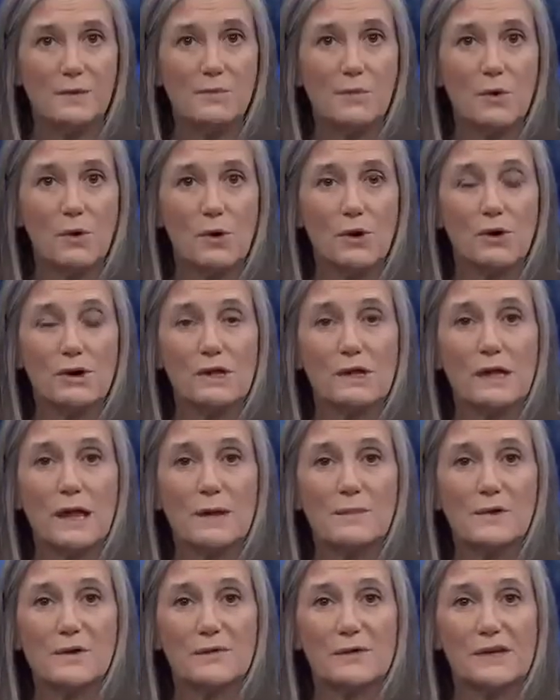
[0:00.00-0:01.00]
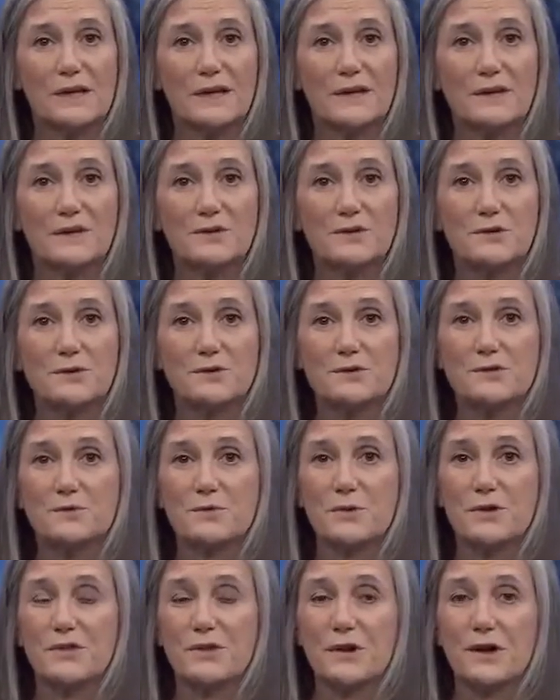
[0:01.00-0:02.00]
more climate-related news,
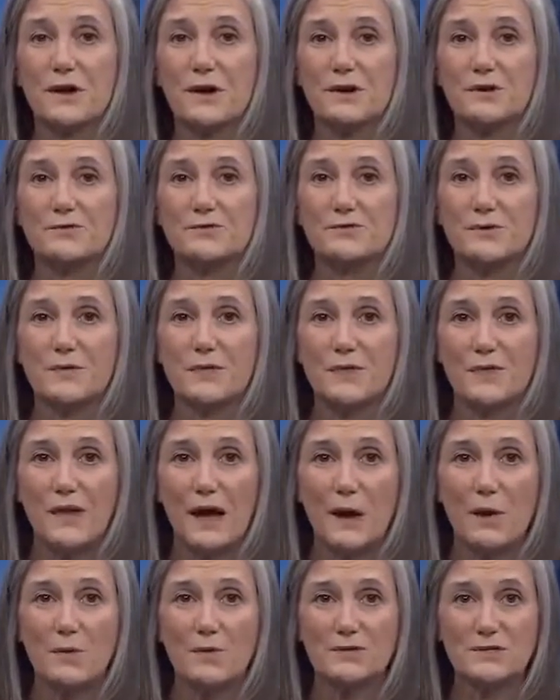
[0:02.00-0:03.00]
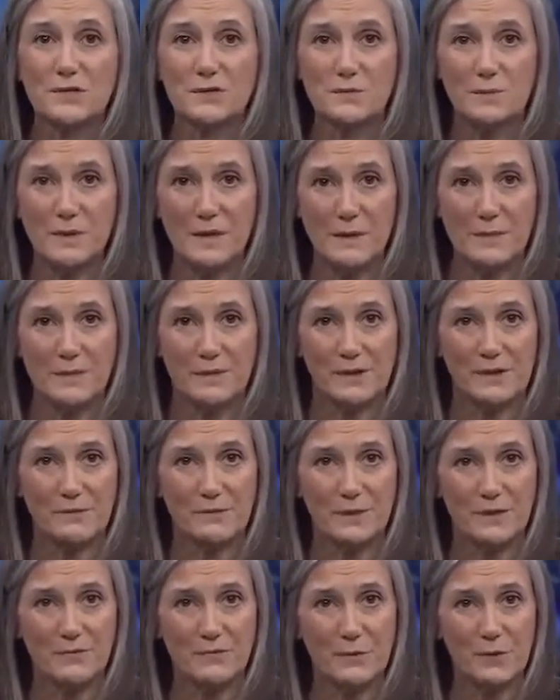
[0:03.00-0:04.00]
more than 100,000 people have
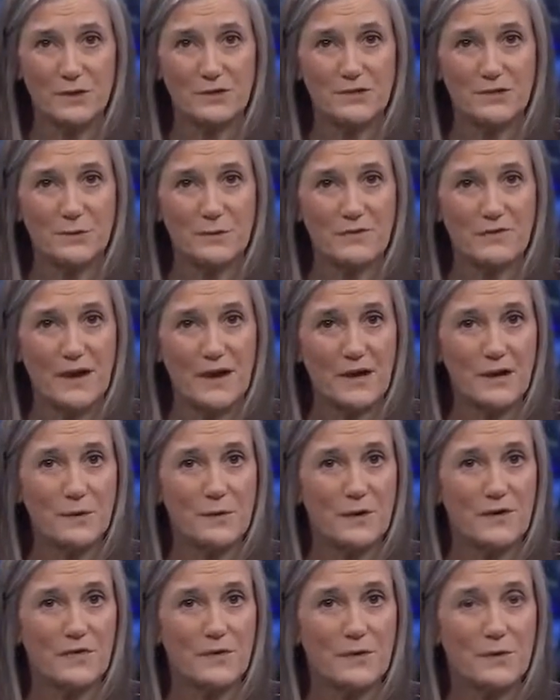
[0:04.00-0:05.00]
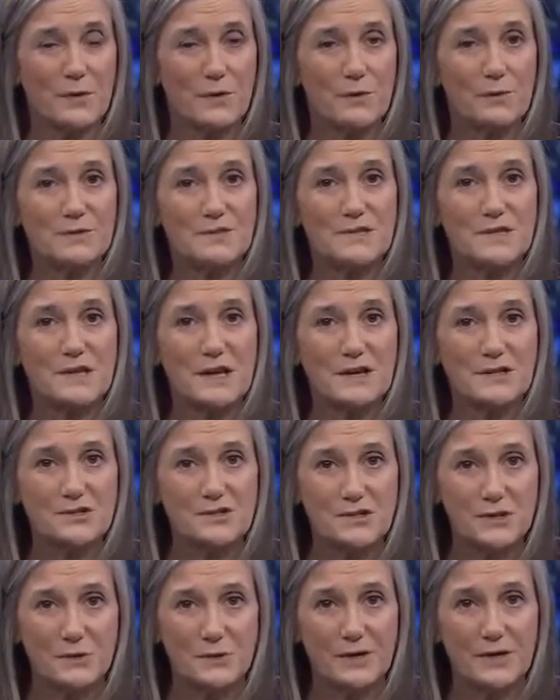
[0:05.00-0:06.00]
been forced to evacuate their homes in
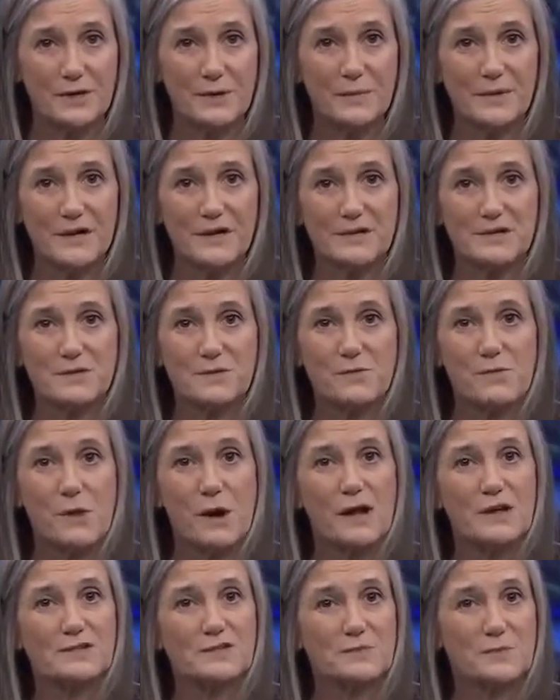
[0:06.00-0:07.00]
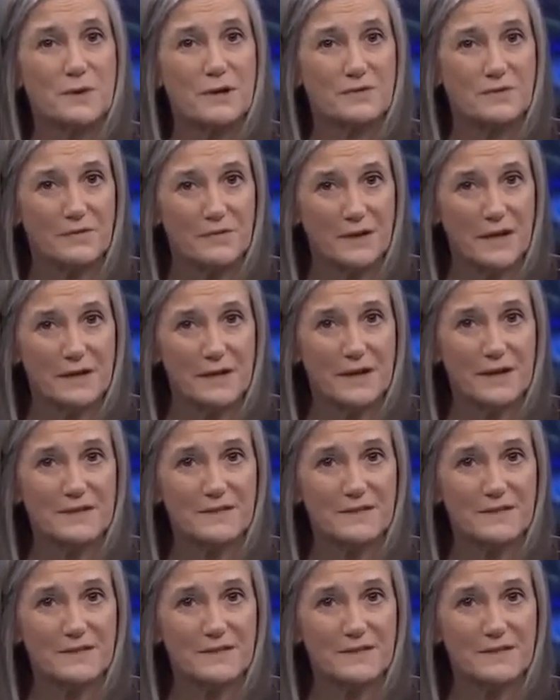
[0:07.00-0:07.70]
Nigeria because of widespread flooding in the